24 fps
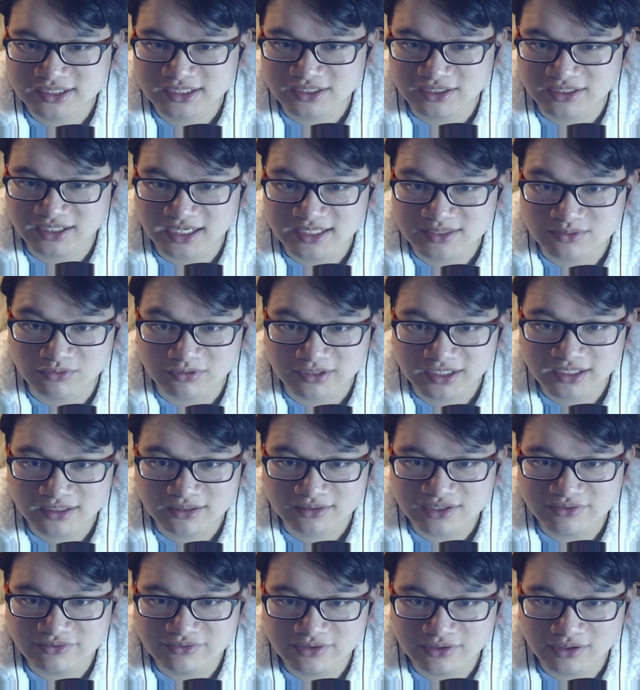that you guys will get.
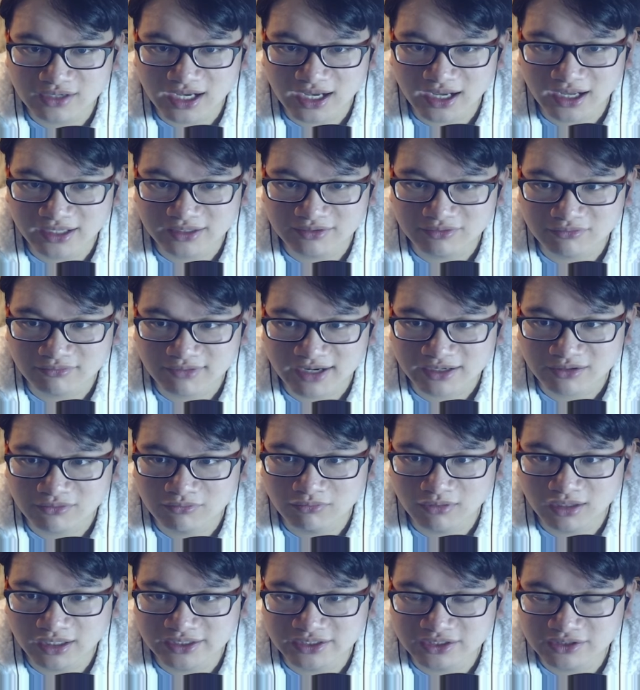So if you're at rank
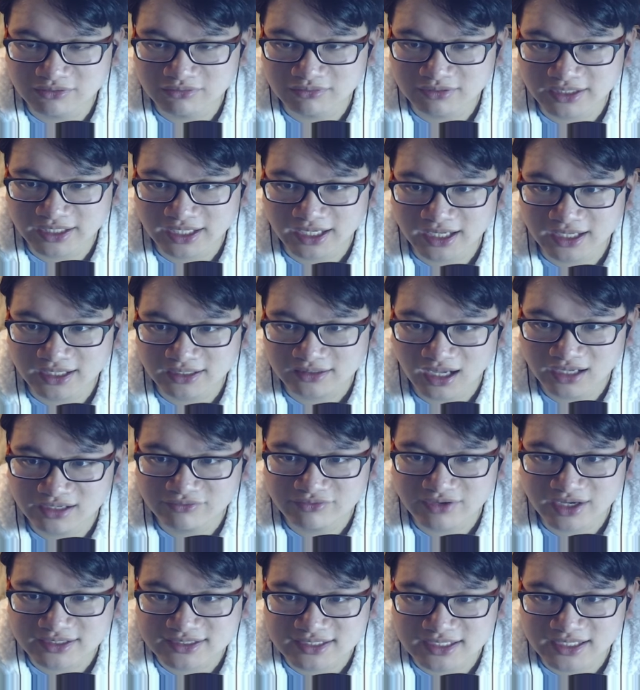1, you'll get
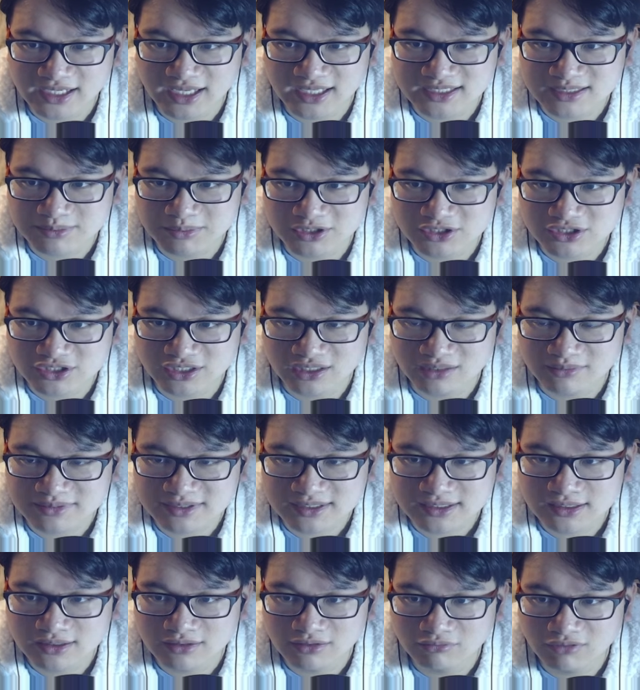artifact enhancement
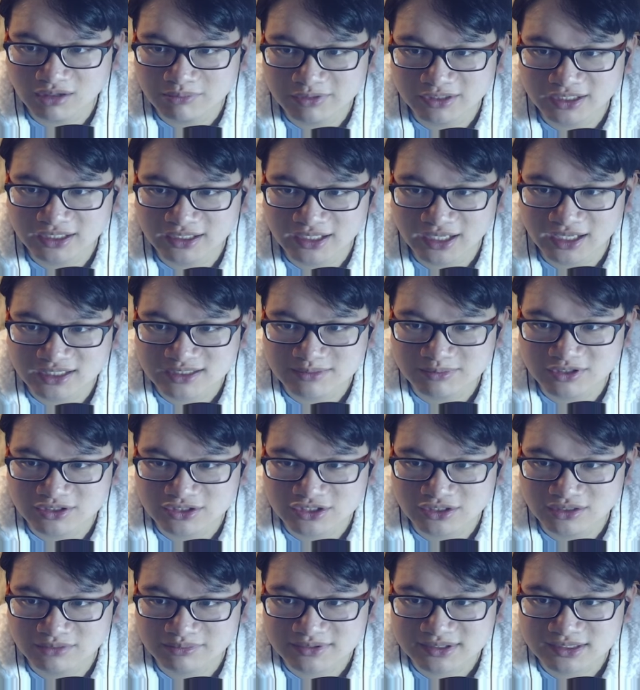chips, weapon enhancement
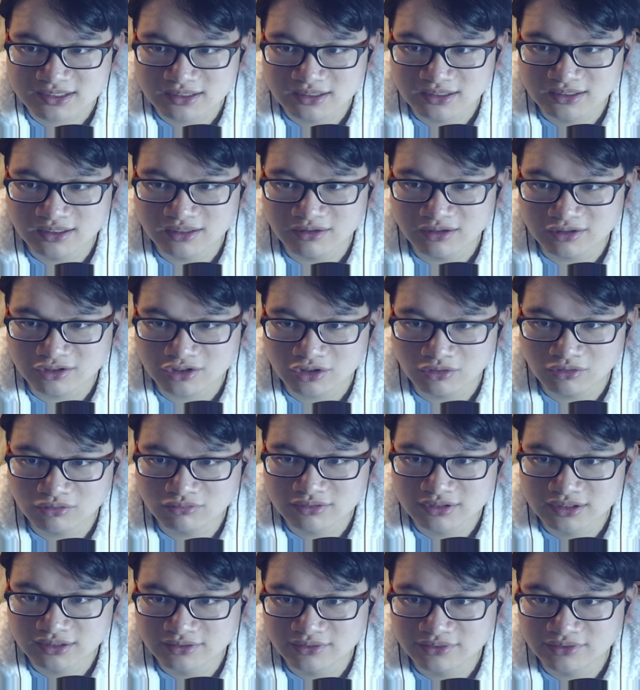chips,
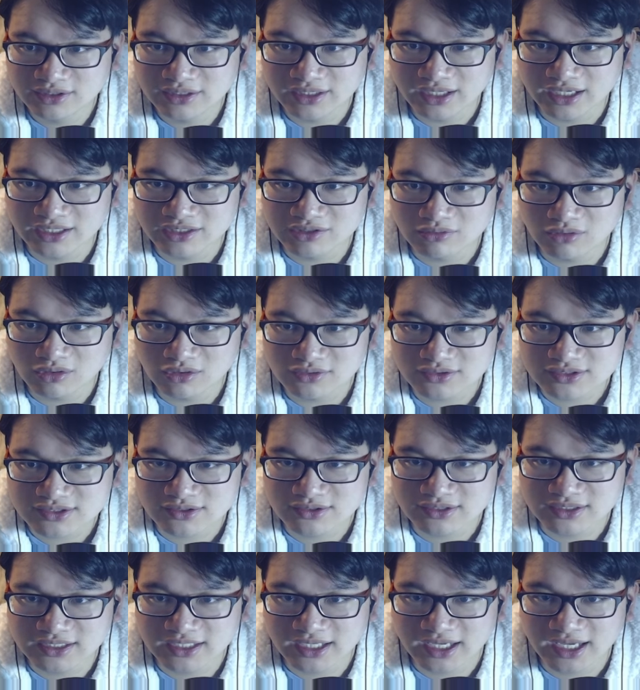gold, and you'll also
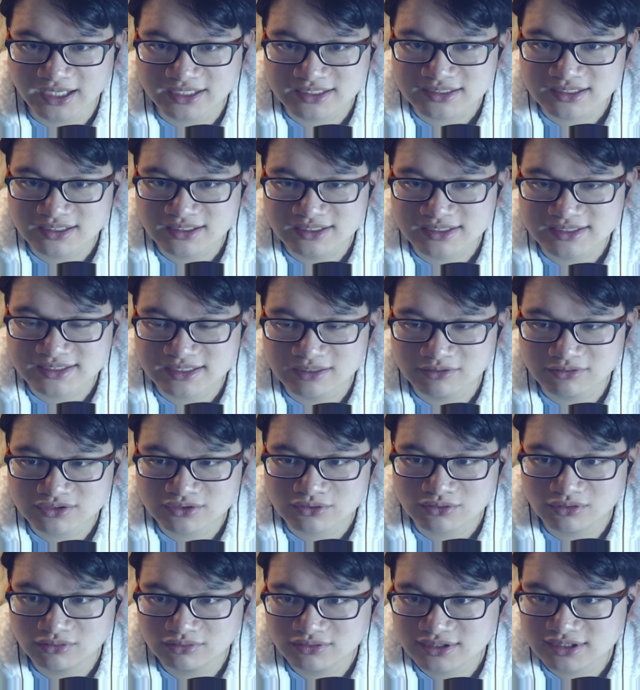get skill
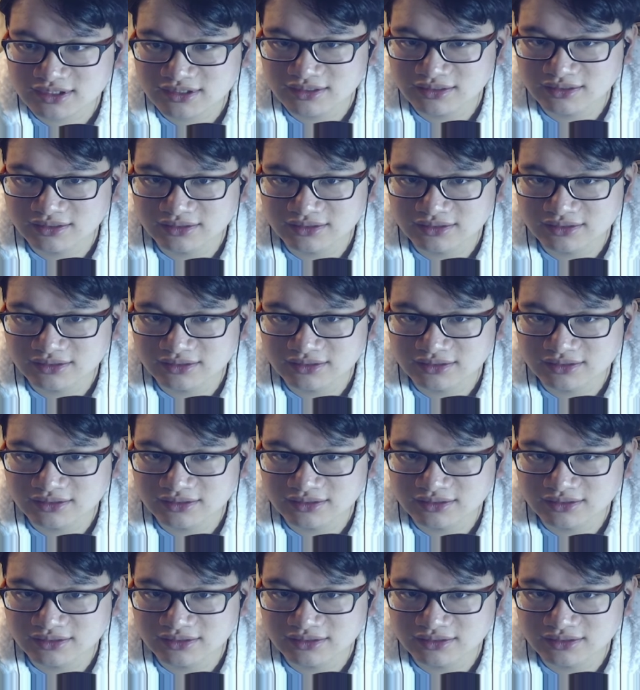scrolls,